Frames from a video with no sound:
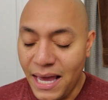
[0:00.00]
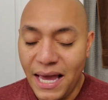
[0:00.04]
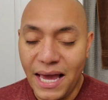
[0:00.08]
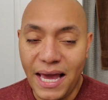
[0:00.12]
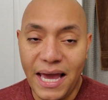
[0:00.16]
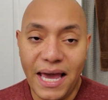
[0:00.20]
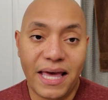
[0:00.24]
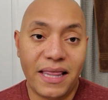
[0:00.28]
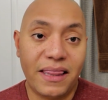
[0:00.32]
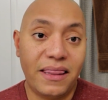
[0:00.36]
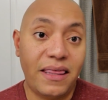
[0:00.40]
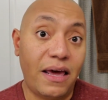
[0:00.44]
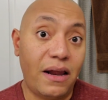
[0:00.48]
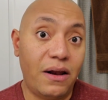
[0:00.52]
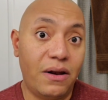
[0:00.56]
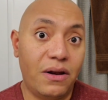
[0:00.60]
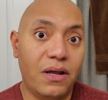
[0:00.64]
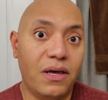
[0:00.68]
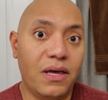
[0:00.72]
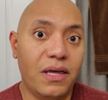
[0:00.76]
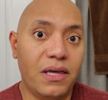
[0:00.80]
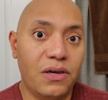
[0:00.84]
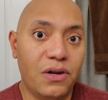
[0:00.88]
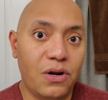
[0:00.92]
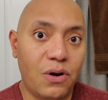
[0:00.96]
And
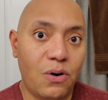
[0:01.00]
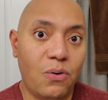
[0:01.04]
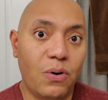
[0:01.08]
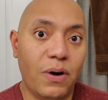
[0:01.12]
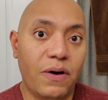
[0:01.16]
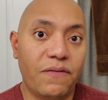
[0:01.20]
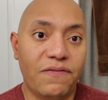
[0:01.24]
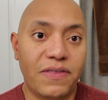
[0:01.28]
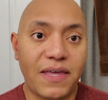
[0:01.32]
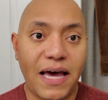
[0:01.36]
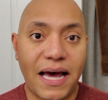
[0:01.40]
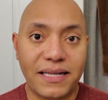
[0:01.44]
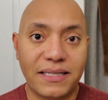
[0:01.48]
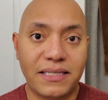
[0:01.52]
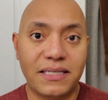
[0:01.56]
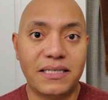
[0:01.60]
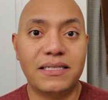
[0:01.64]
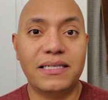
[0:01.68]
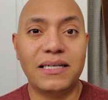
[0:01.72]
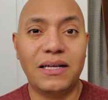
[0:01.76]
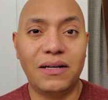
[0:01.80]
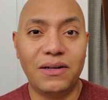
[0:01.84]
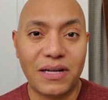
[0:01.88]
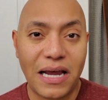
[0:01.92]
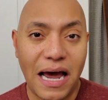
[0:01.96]
then, you know, if that's
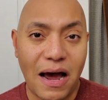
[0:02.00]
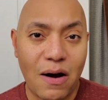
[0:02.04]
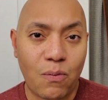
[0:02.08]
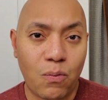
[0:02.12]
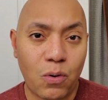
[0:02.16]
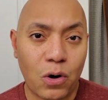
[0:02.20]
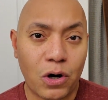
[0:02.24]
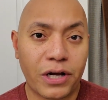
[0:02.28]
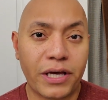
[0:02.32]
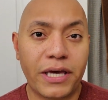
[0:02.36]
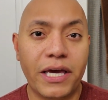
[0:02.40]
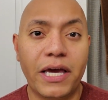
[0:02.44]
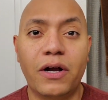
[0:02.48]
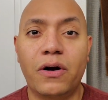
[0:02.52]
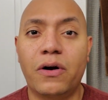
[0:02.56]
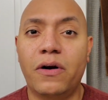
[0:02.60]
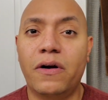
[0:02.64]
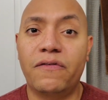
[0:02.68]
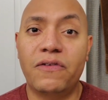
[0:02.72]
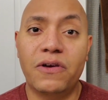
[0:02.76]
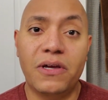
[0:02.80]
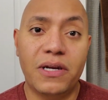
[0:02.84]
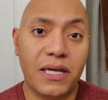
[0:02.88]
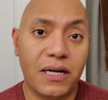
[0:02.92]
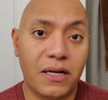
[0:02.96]
still not working or
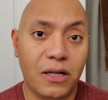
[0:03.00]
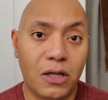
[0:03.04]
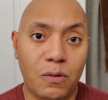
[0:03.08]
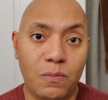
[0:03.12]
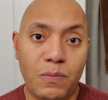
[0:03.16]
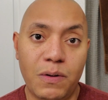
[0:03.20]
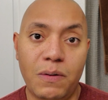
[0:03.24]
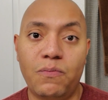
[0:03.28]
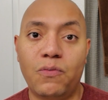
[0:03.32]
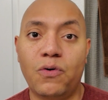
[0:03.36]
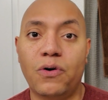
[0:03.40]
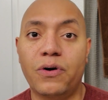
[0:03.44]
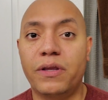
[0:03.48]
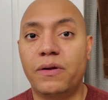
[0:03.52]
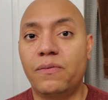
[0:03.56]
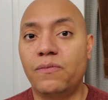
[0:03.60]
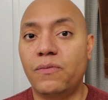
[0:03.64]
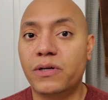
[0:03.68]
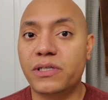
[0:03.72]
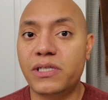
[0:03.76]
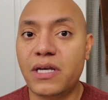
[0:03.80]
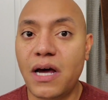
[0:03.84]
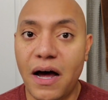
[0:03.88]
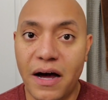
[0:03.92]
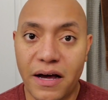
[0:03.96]
if you need a little bit more, then we'll
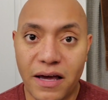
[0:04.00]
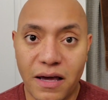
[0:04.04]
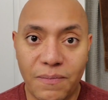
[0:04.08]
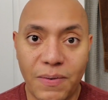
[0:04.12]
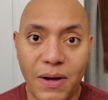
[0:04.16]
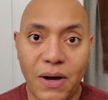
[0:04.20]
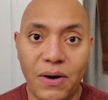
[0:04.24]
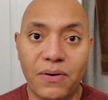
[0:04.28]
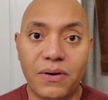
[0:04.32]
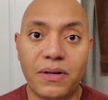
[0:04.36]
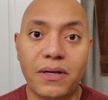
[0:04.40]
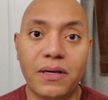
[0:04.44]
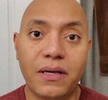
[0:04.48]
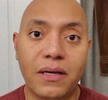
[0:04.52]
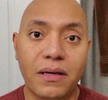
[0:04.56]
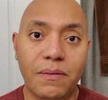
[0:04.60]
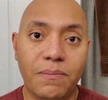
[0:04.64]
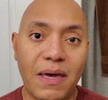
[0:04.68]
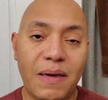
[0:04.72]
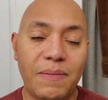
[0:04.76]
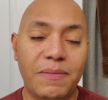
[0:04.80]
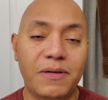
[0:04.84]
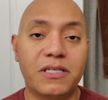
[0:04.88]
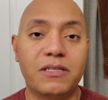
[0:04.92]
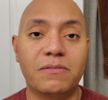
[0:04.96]
talk about
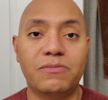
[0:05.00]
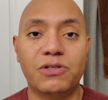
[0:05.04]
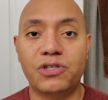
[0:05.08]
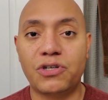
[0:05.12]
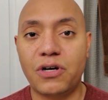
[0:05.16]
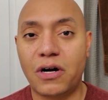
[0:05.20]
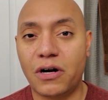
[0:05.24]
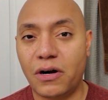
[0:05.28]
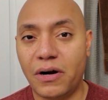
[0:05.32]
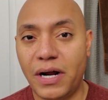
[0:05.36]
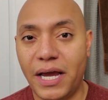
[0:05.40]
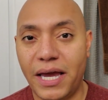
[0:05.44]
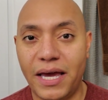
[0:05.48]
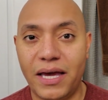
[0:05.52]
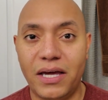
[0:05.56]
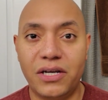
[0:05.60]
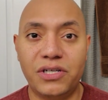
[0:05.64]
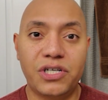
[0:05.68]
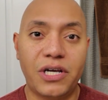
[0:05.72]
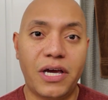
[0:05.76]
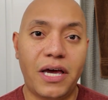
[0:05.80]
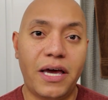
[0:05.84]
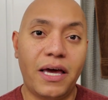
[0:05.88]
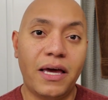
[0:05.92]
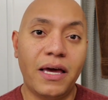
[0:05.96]
maybe some stronger
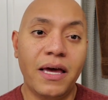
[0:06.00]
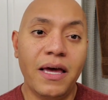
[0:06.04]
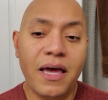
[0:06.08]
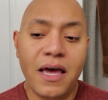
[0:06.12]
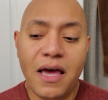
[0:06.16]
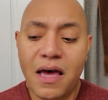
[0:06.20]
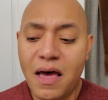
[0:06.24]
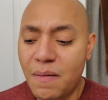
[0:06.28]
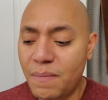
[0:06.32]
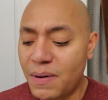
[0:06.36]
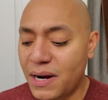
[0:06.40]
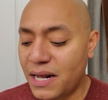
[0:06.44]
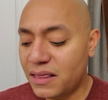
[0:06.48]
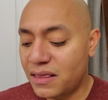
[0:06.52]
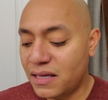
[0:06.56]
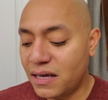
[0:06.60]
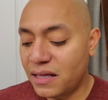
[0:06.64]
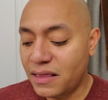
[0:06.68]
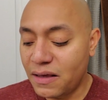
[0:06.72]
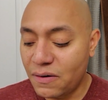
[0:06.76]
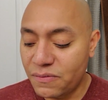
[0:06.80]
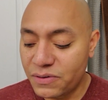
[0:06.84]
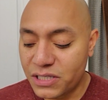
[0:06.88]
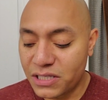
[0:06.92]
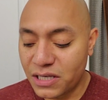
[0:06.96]
AHA. But I thought
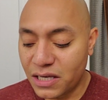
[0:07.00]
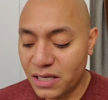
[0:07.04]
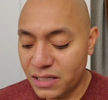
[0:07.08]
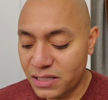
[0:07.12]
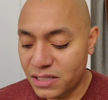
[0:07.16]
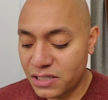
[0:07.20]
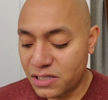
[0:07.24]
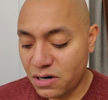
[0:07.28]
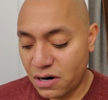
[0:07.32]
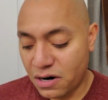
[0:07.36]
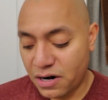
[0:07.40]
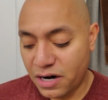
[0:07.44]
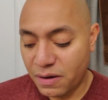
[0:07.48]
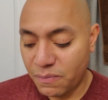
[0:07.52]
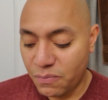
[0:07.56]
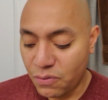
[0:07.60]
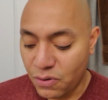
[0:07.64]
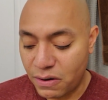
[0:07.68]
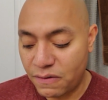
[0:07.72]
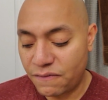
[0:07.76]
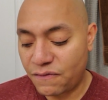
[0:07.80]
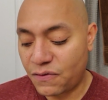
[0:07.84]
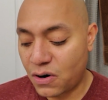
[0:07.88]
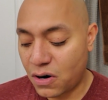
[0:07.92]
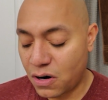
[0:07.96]
that was a good starting
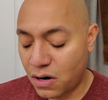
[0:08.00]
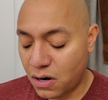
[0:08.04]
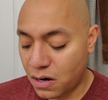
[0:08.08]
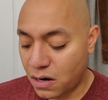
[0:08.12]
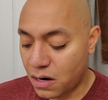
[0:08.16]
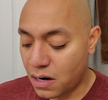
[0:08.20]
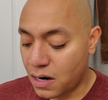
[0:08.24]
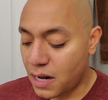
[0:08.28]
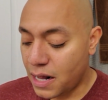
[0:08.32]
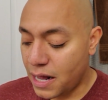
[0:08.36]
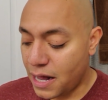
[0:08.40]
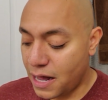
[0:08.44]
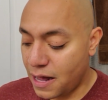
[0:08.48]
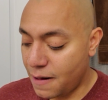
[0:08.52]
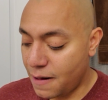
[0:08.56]
point for her.